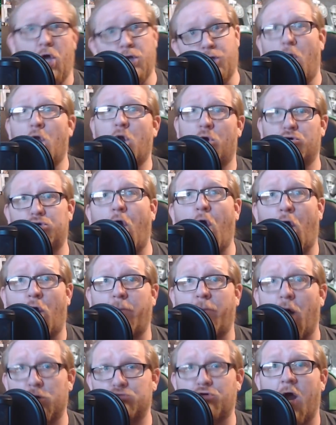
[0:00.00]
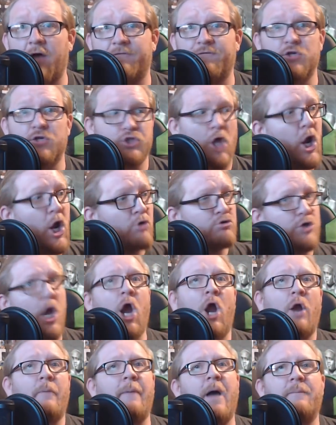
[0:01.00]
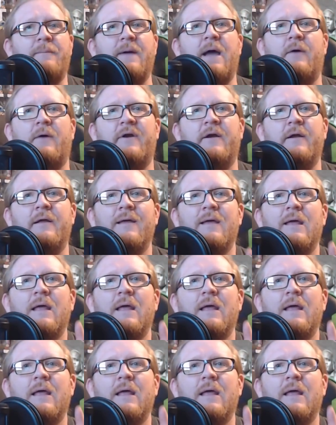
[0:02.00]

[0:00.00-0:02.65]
they don't care about graphics, they don't care about power.